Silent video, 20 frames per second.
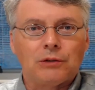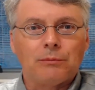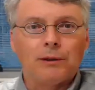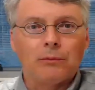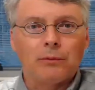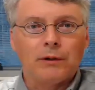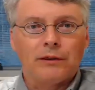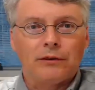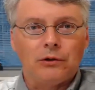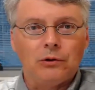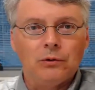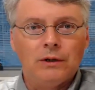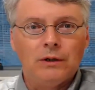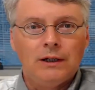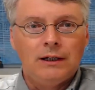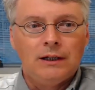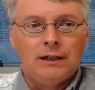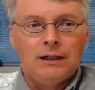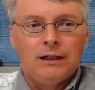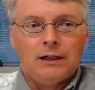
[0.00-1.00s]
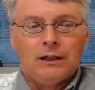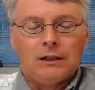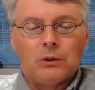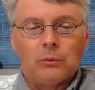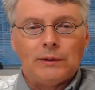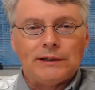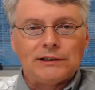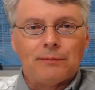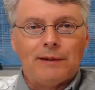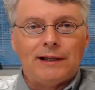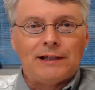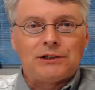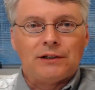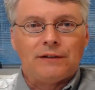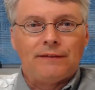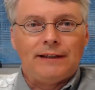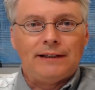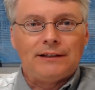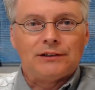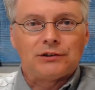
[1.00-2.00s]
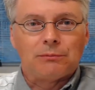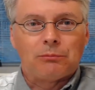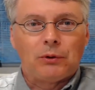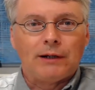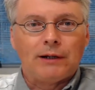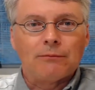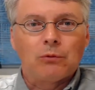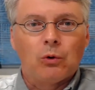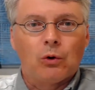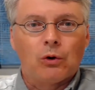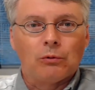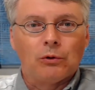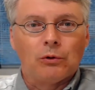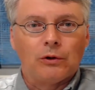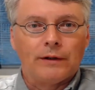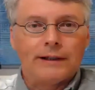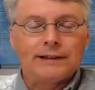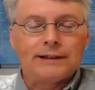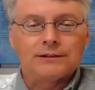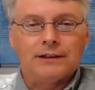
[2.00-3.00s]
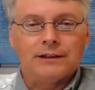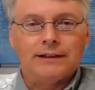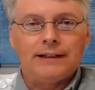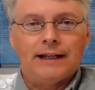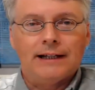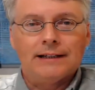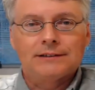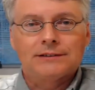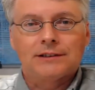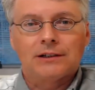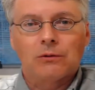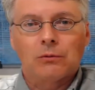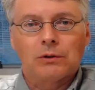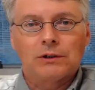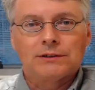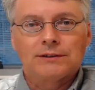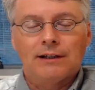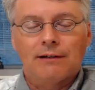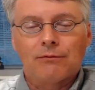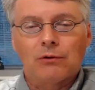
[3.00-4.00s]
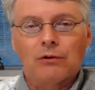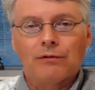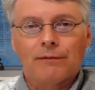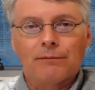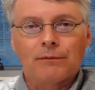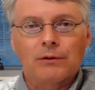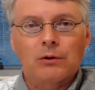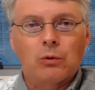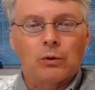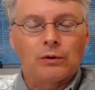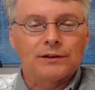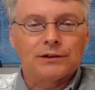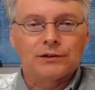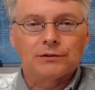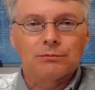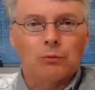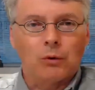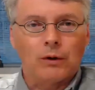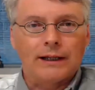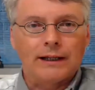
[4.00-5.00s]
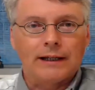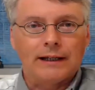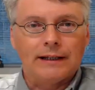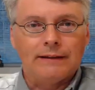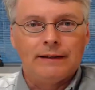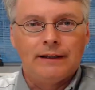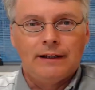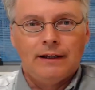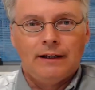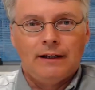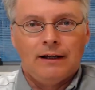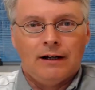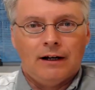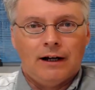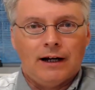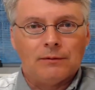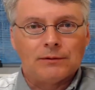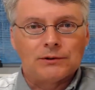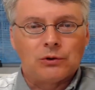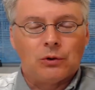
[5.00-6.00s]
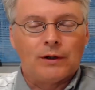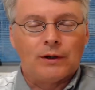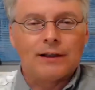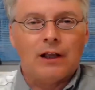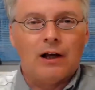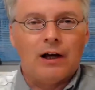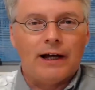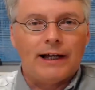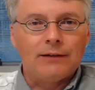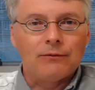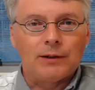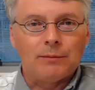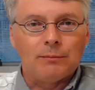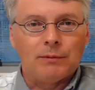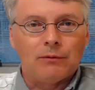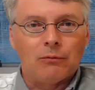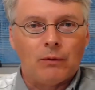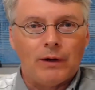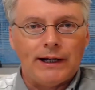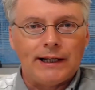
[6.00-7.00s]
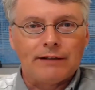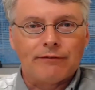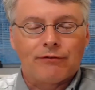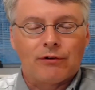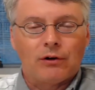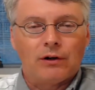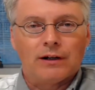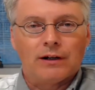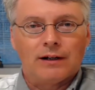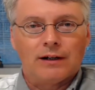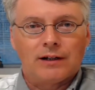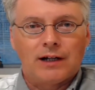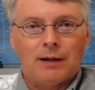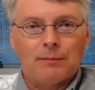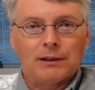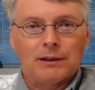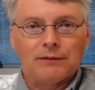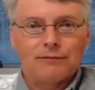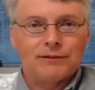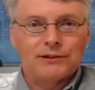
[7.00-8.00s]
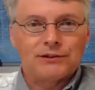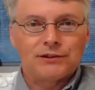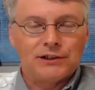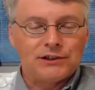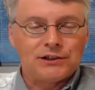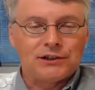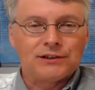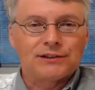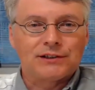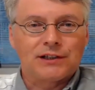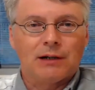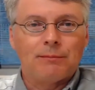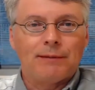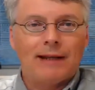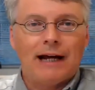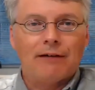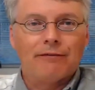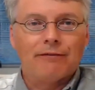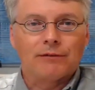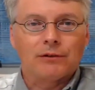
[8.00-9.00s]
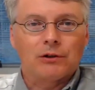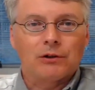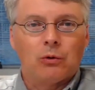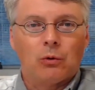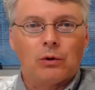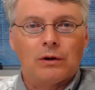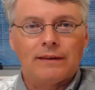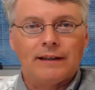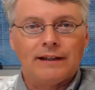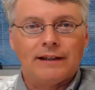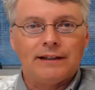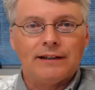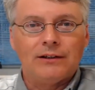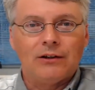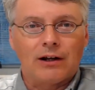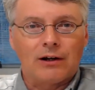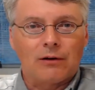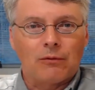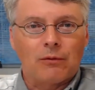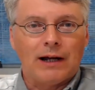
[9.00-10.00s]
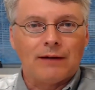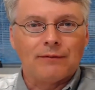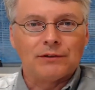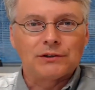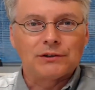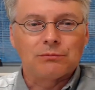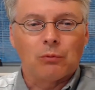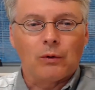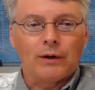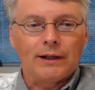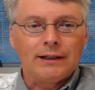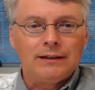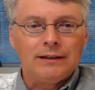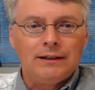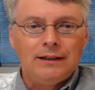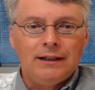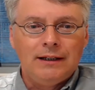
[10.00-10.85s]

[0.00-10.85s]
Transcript: to be with you. Louise mentioned the Supreme Court rulings, and yes, there were several from the court this morning, and I was online. We've been waiting for a couple of decisions to come down from the court. They did not arrive this morning,